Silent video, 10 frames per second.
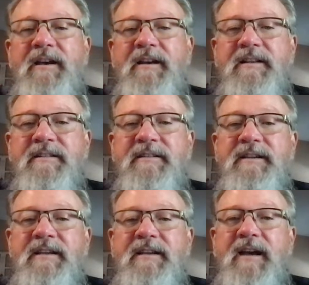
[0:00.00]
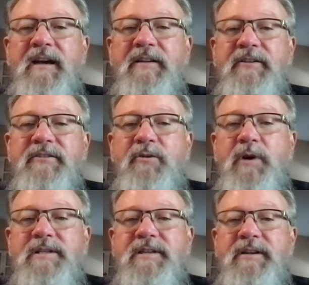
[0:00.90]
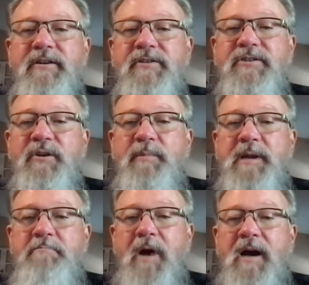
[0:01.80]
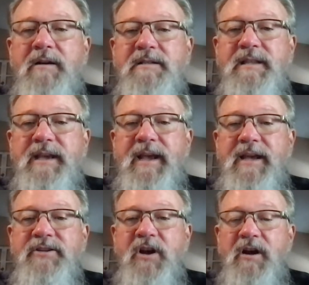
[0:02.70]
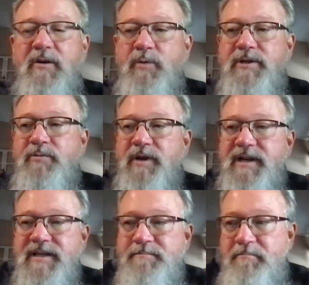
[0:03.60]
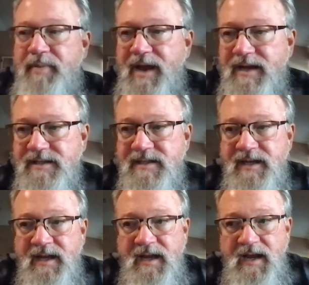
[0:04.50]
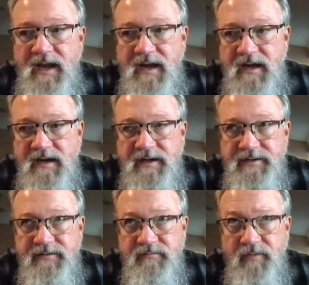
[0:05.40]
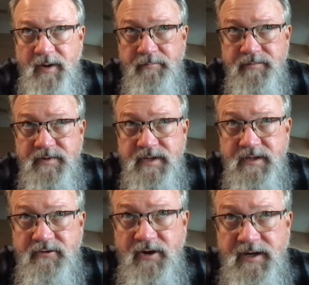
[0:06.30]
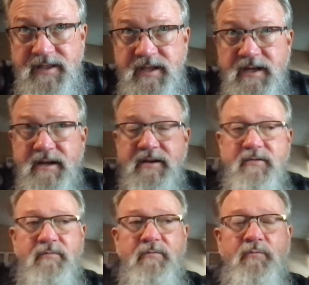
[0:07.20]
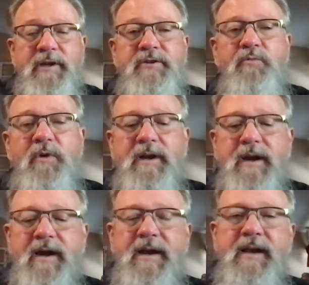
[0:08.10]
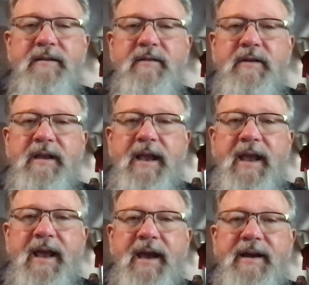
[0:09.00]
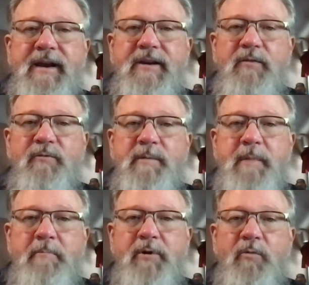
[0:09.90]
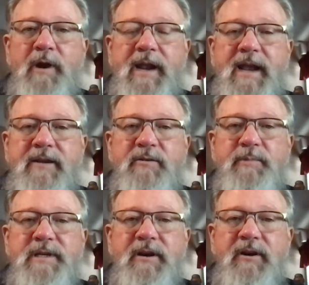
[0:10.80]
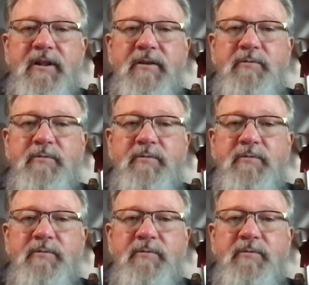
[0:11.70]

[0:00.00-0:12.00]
Let's see. There's a question. There's so many models of the hedgehog. Which one is best? I'm trying to think which one I had. I don't remember what handle material it